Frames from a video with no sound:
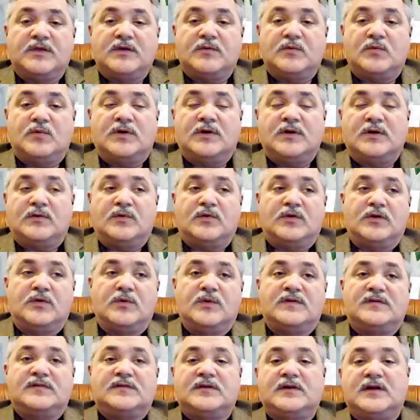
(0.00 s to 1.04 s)
where
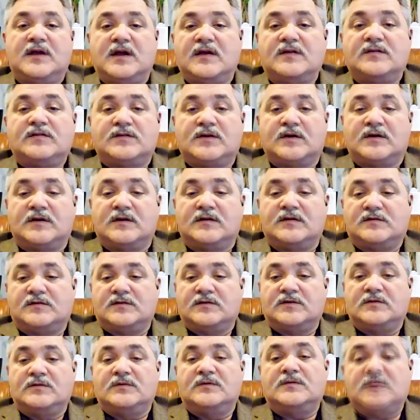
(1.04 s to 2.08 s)
US CDI started. So
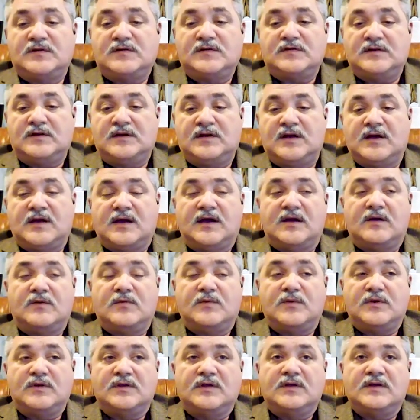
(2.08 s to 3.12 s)
US CDI
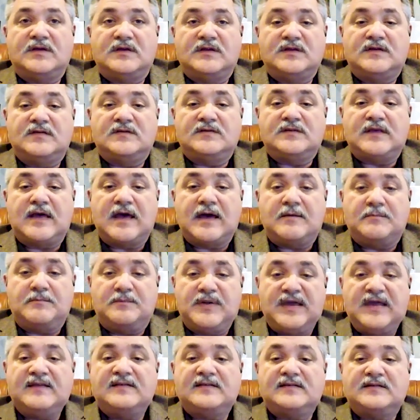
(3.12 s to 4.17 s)
really is that
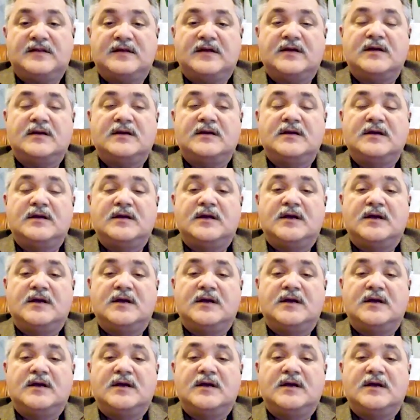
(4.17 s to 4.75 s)
baseline